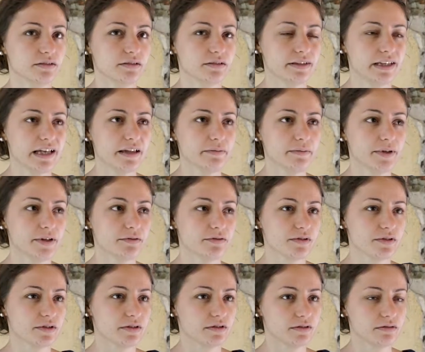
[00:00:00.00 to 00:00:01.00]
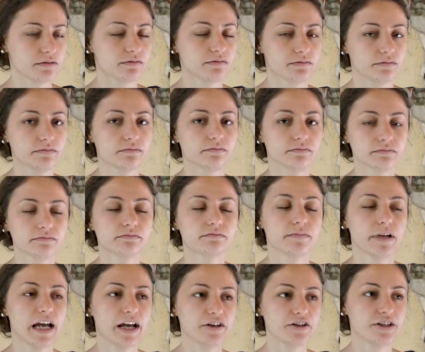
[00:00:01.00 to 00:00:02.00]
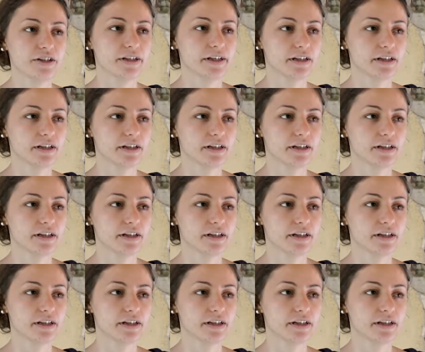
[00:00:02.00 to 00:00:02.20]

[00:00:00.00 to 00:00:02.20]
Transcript: that man was actually